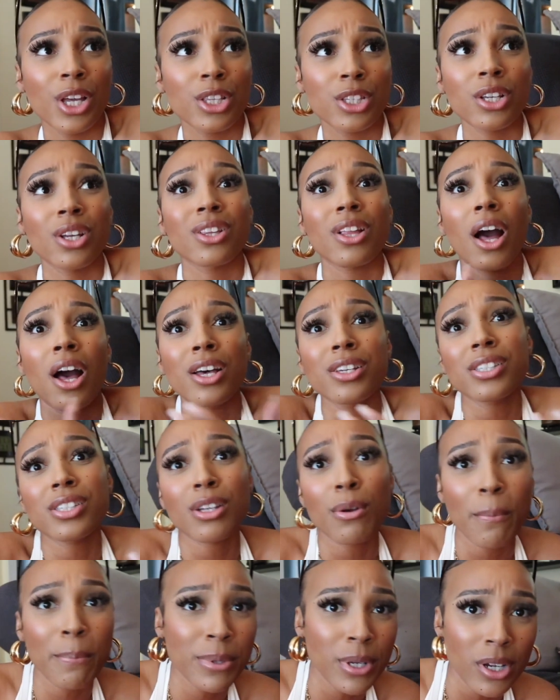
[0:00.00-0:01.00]
to
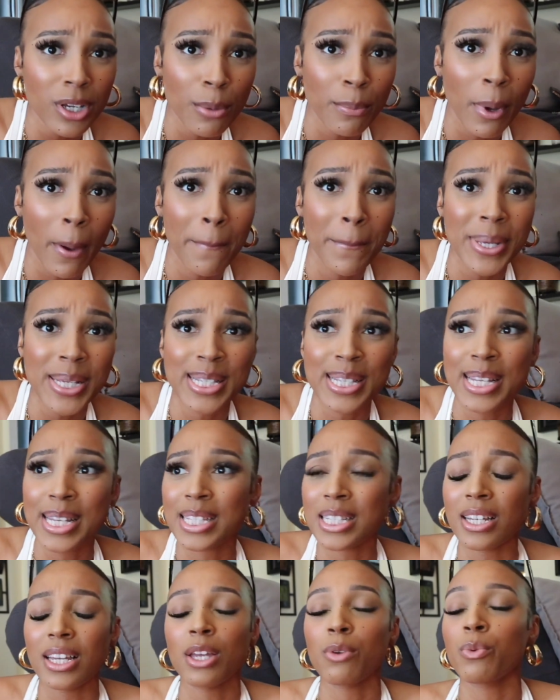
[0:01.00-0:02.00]
us talking about
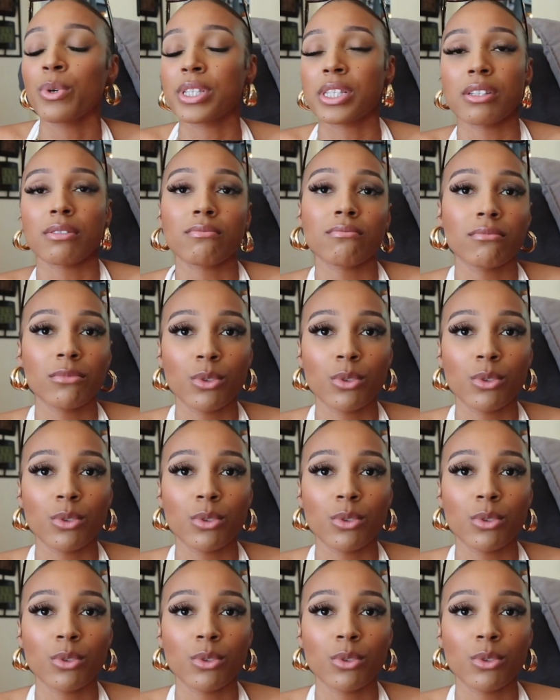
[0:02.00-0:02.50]
business it was